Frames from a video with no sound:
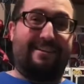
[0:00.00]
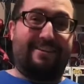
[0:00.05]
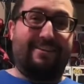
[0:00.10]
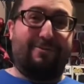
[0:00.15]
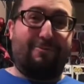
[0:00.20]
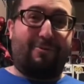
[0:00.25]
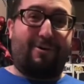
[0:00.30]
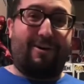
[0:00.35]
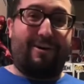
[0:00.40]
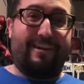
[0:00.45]
on the
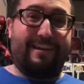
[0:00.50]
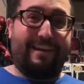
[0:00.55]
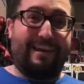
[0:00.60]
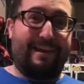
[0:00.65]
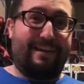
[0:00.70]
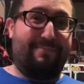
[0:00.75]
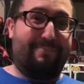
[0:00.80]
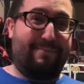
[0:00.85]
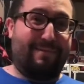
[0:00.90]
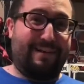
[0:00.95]
wall
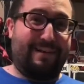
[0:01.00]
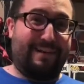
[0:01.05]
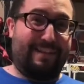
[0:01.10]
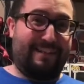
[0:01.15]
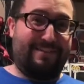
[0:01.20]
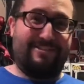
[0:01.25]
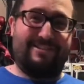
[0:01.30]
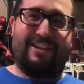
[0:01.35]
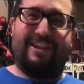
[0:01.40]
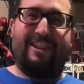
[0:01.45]
yet, but
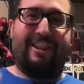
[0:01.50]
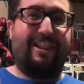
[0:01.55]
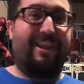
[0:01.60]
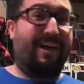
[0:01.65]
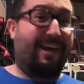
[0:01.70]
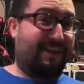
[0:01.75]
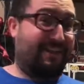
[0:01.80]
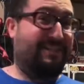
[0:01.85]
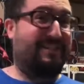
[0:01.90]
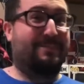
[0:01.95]
there's a
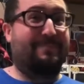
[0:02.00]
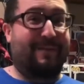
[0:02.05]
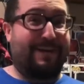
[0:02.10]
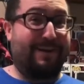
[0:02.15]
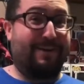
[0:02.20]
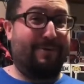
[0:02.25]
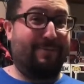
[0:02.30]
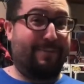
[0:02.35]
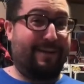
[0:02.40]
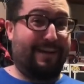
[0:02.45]
lot of
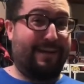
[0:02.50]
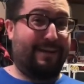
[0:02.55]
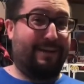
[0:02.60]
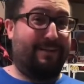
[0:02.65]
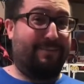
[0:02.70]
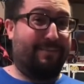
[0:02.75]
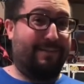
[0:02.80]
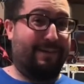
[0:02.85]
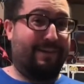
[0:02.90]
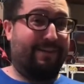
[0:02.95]
Spider-Man
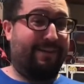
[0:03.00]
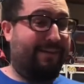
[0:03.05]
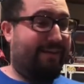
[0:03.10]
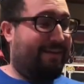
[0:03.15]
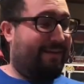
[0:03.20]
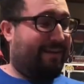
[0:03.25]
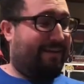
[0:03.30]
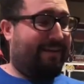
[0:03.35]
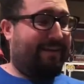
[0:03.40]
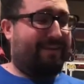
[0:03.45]
out there,
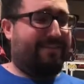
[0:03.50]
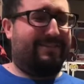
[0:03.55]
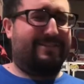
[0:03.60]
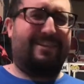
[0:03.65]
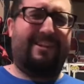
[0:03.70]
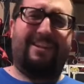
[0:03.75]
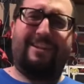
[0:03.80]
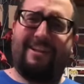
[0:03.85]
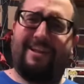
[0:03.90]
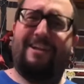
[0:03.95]
and there's
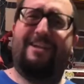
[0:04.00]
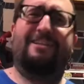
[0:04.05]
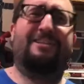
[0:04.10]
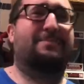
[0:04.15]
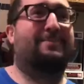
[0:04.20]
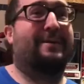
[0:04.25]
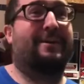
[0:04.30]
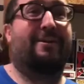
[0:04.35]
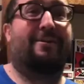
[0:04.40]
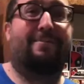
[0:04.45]
a lot of
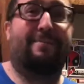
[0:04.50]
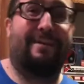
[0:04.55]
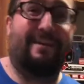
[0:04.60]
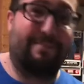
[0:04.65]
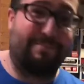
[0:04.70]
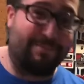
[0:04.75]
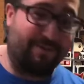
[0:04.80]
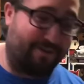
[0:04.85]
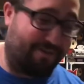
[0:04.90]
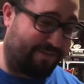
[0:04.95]

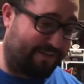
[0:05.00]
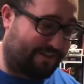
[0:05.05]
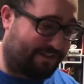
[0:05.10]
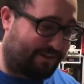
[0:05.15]
Spider-Man movies.